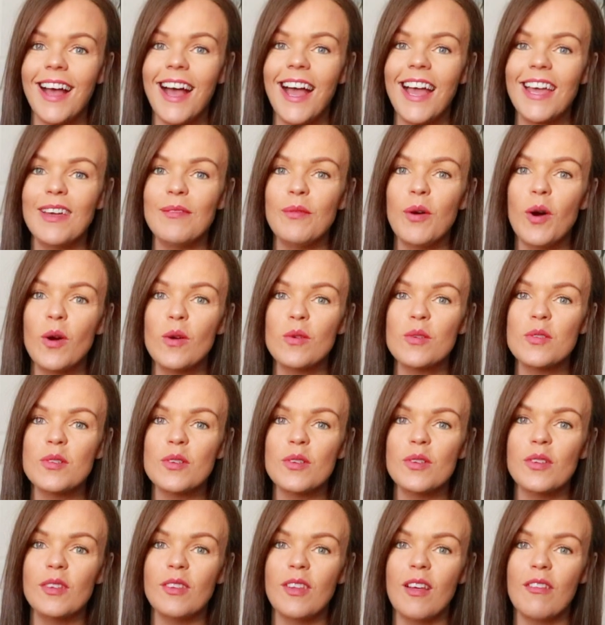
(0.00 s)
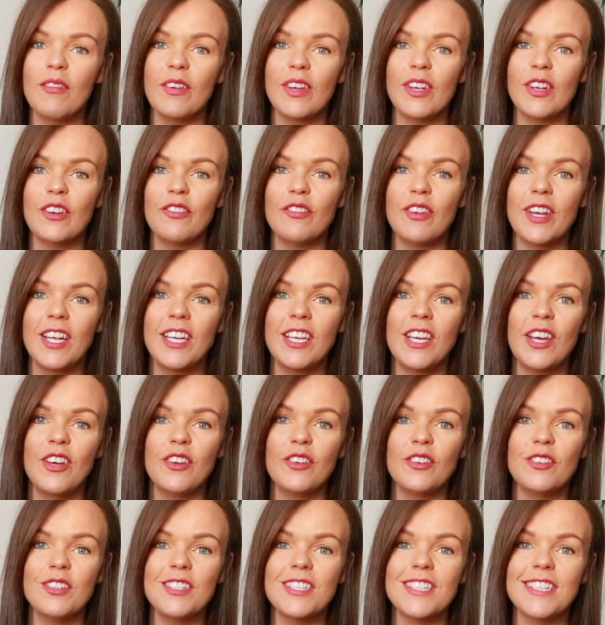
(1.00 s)
I'm also loving right
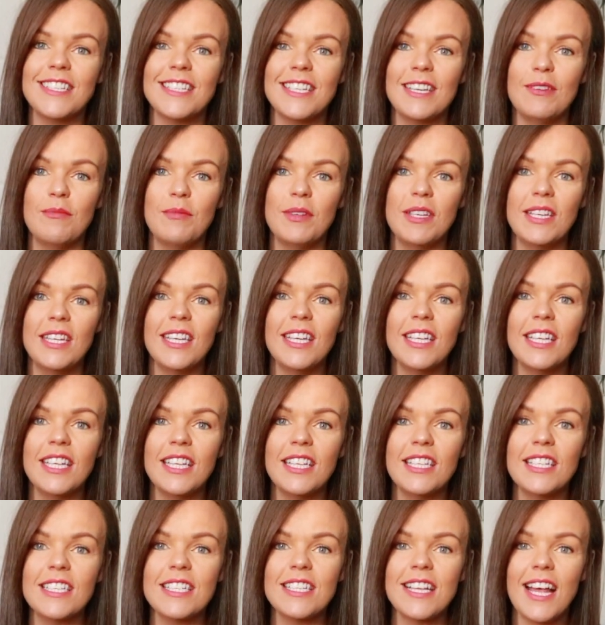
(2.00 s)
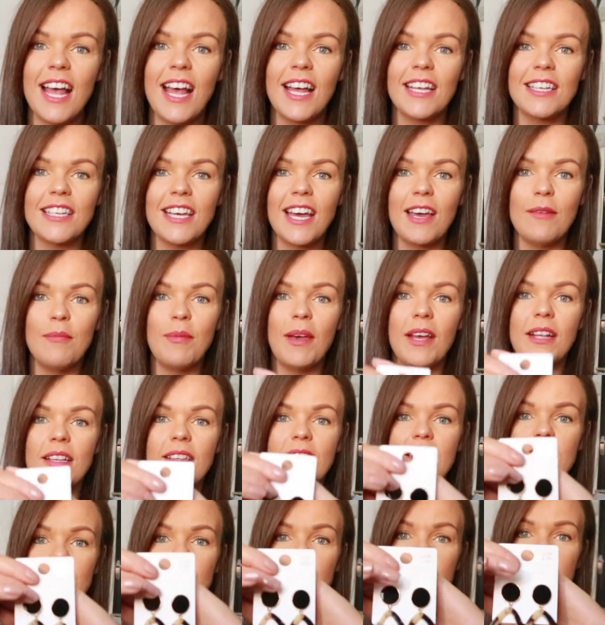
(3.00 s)
now statement earrings, and I picked
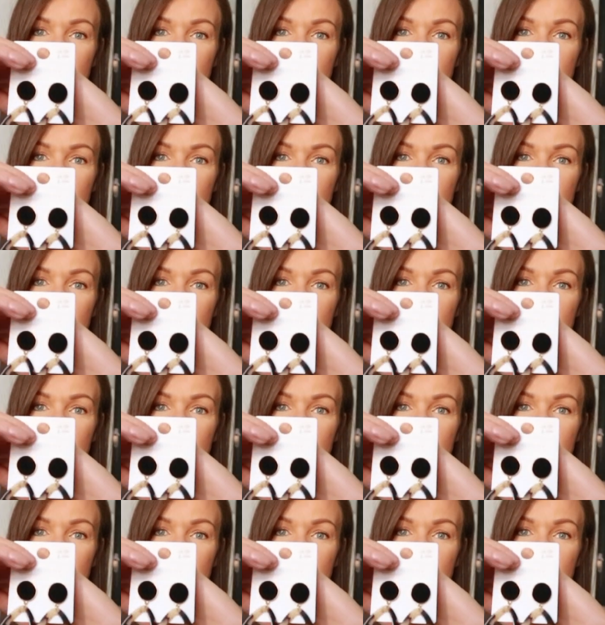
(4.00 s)
these